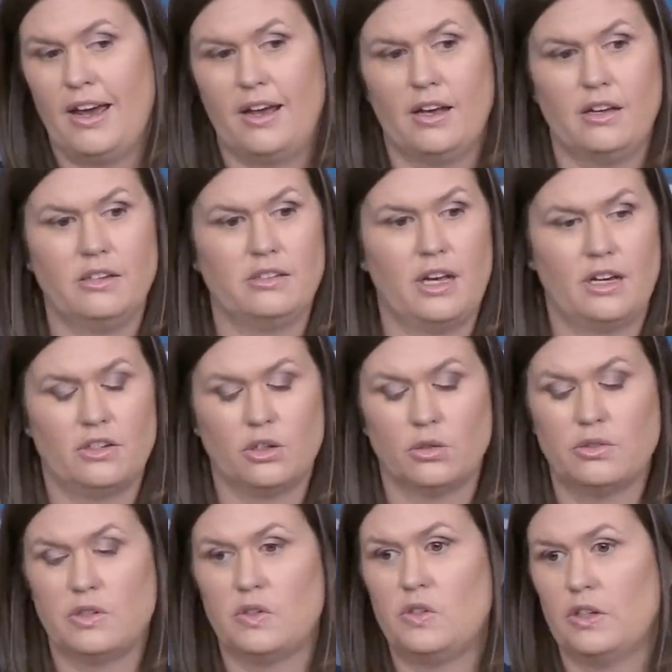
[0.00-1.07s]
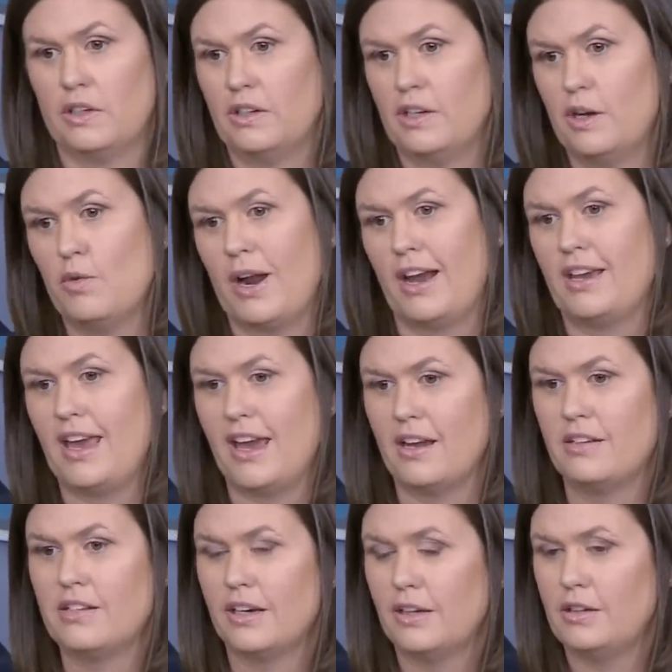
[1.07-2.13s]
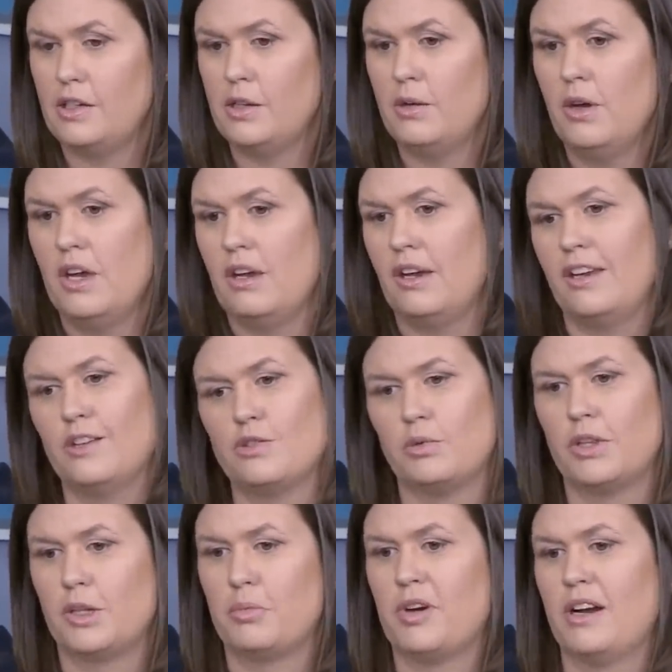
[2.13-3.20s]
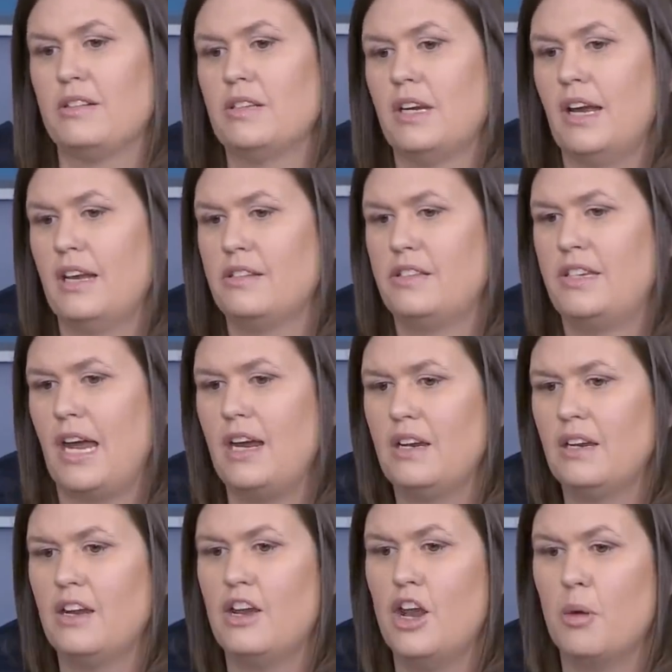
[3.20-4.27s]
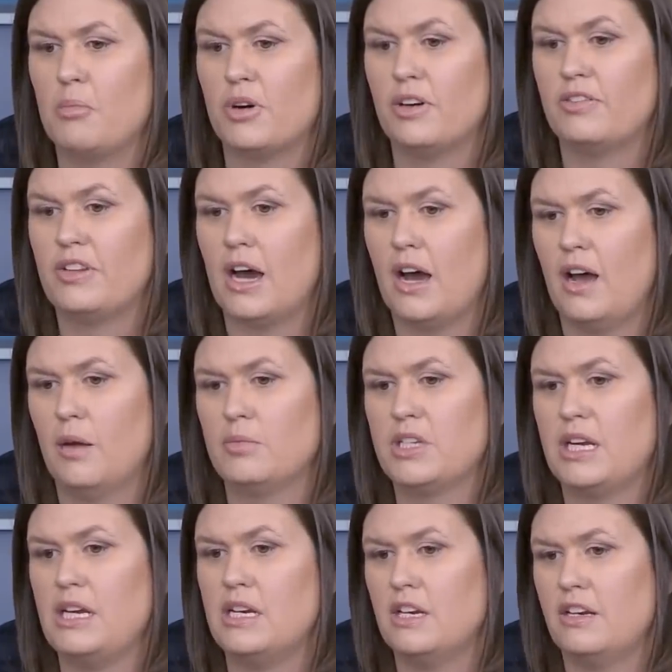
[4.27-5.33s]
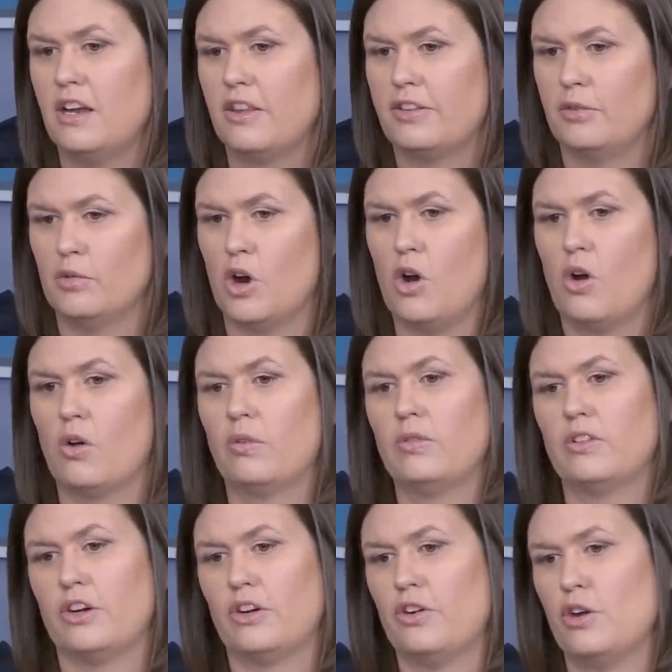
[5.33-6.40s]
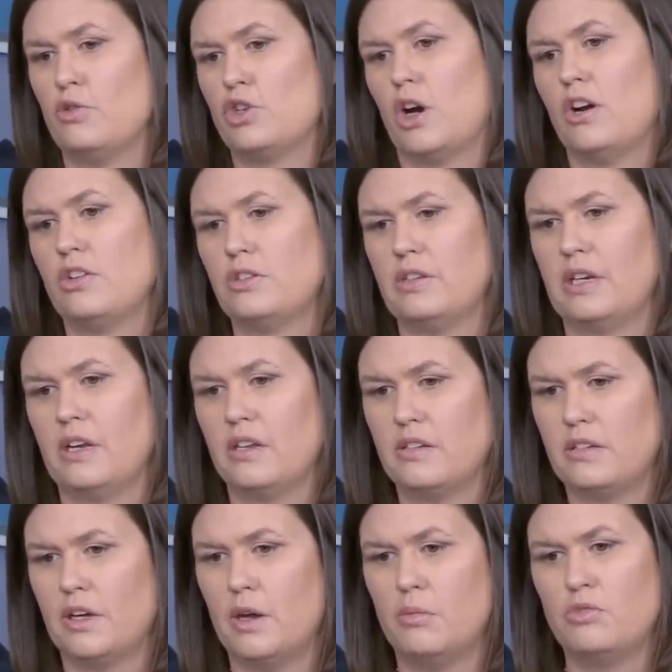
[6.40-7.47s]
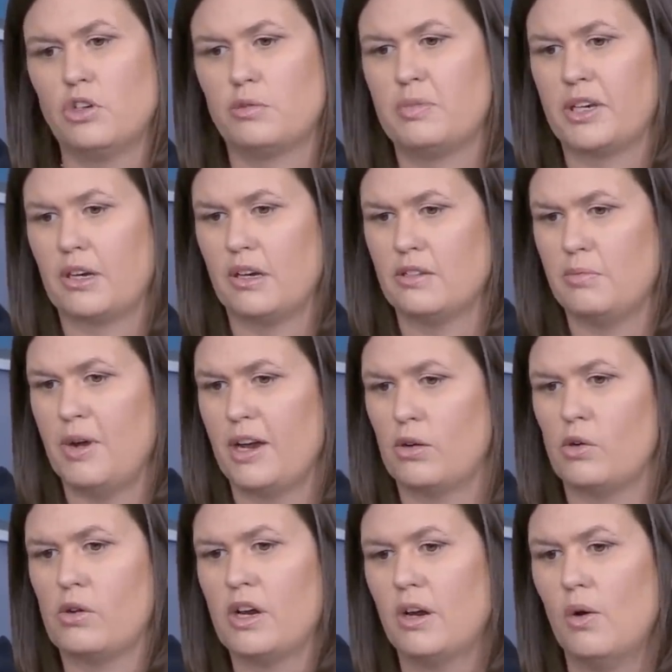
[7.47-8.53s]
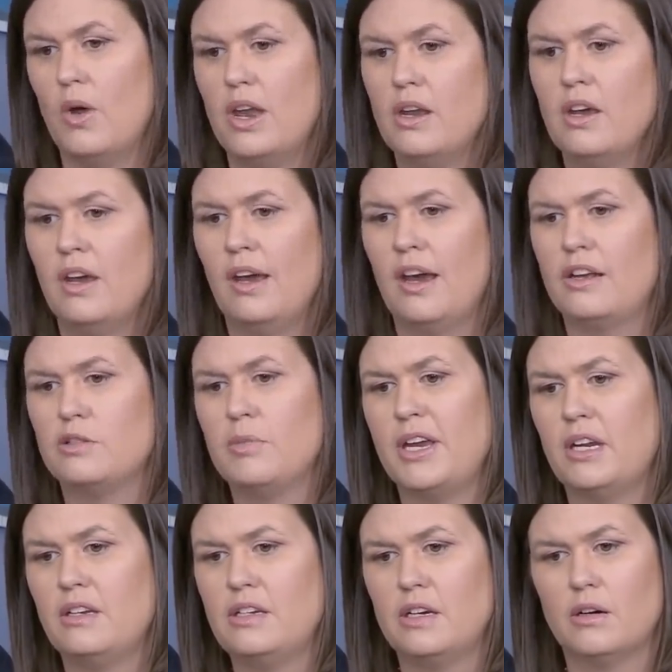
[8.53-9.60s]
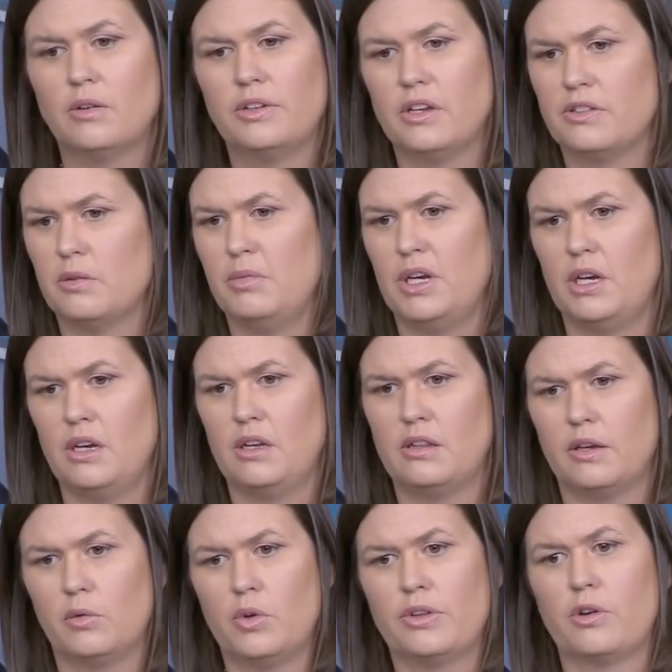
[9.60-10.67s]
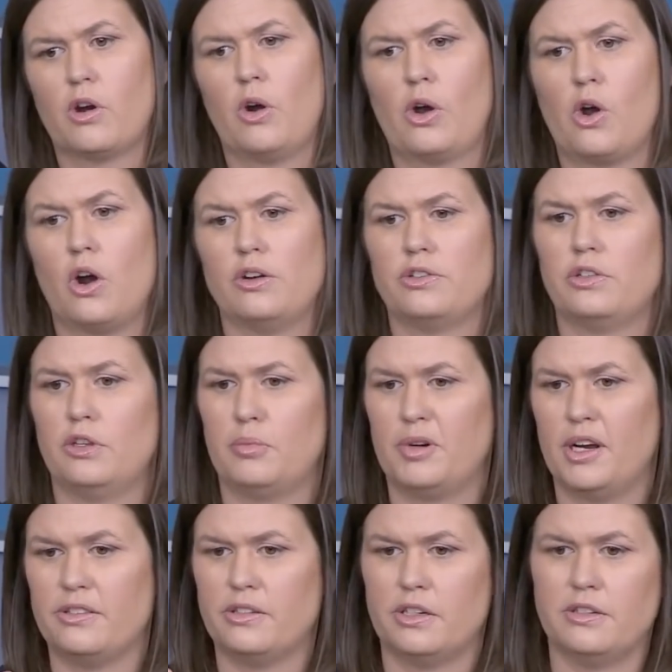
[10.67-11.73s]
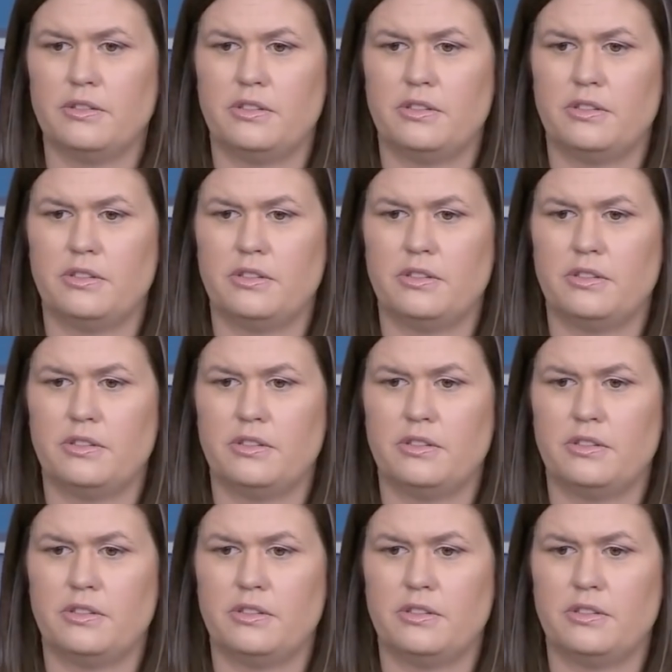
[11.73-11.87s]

As I told Cecilia, what I can tell you is what the President has stated a number of times. He did nothing wrong. There are no charges against him. Just because Michael Cohen has made a deal doesn't mean anything with regards to the President.